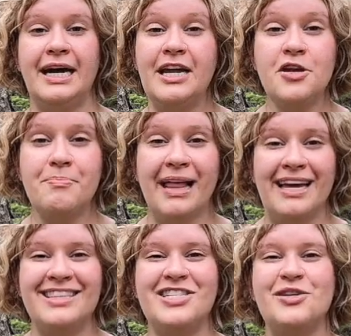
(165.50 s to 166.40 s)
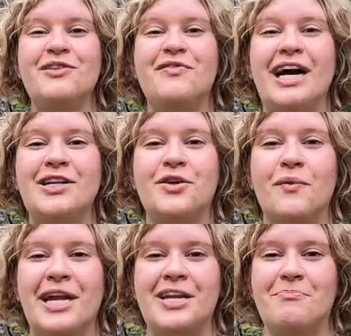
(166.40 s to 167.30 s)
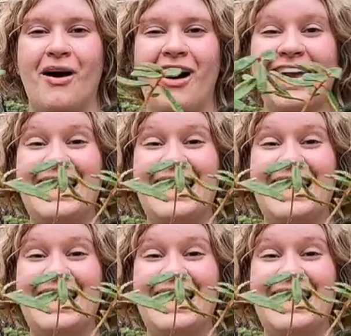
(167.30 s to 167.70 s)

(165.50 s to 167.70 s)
Another plant that you can find growing in a bog